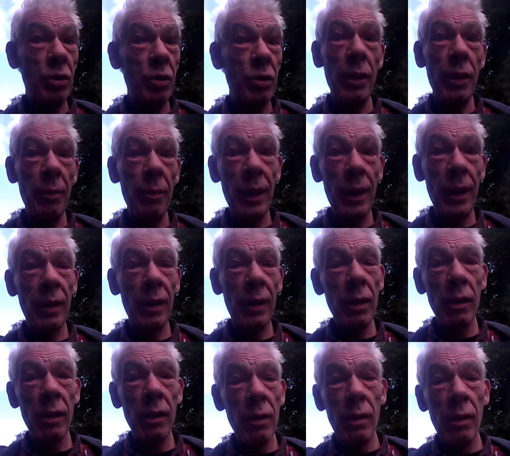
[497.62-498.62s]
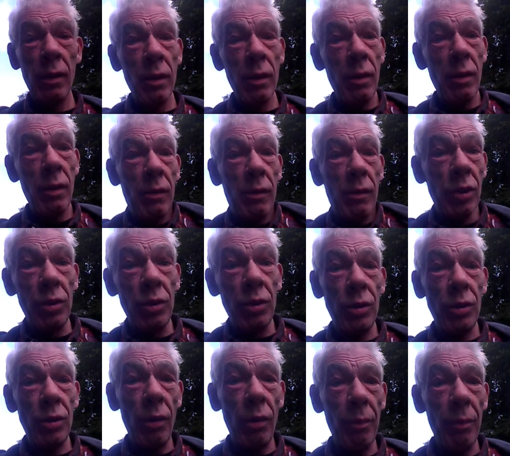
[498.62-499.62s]
Sorry, mate. You
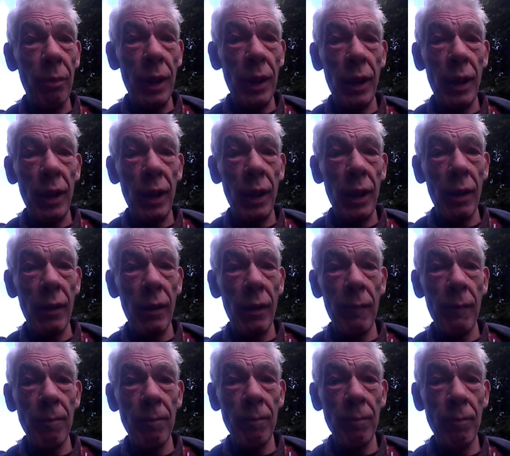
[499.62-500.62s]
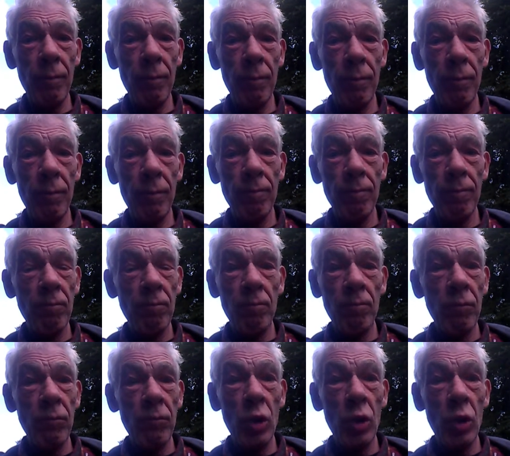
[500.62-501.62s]
just don't make it.
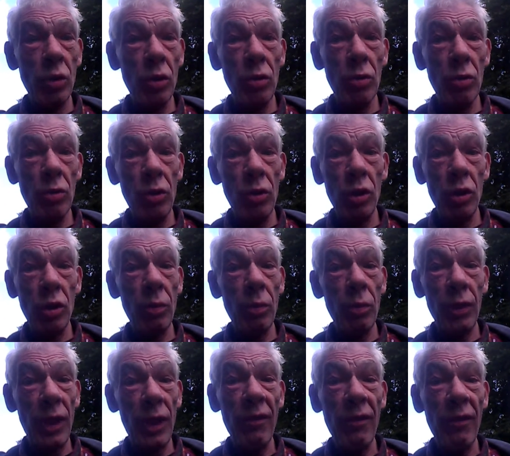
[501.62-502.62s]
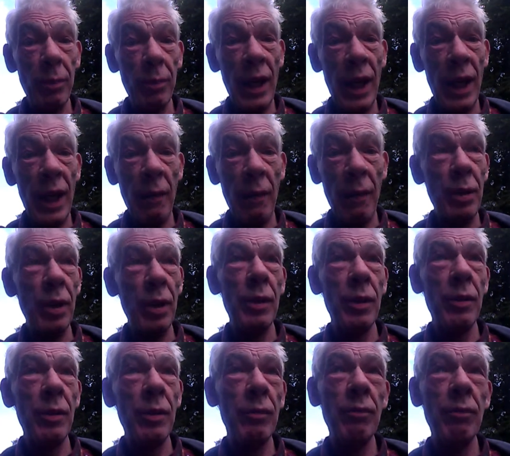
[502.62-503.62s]
You will never be
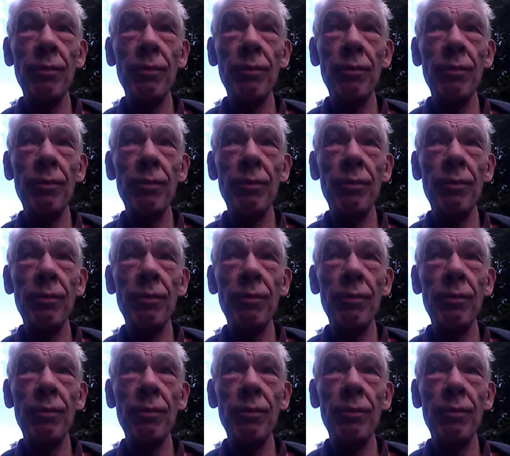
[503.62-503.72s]
happy.